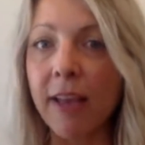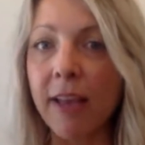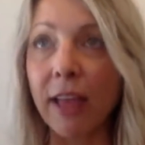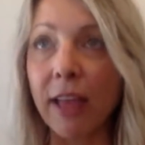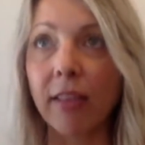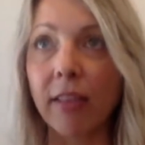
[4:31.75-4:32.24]

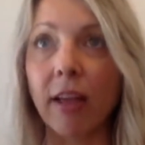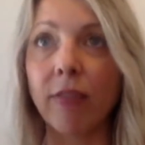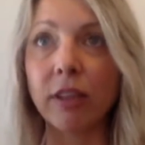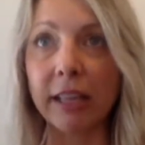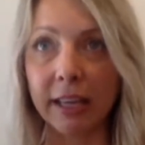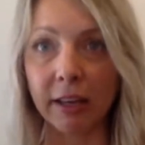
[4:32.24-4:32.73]
that love
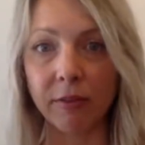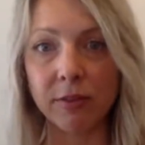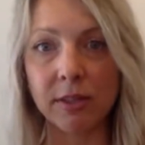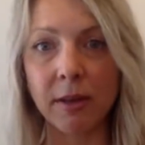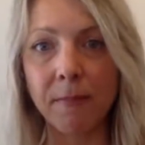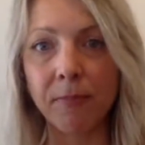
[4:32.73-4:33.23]

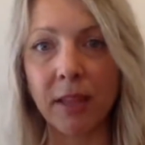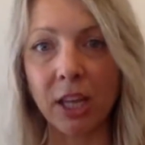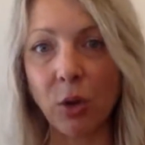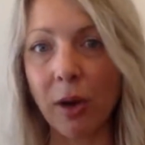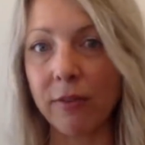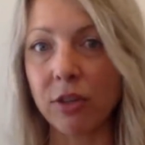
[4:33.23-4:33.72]
leaves, that
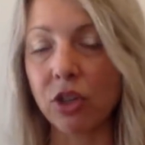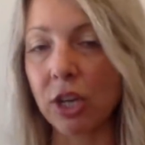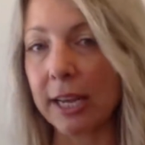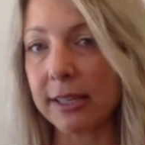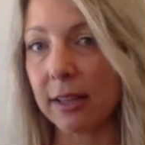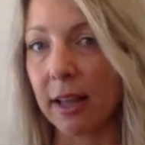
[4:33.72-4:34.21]
you have to
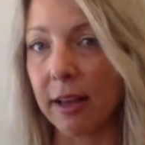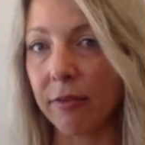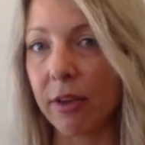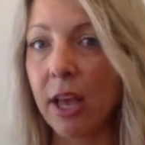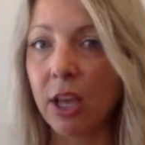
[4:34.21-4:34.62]
chase love,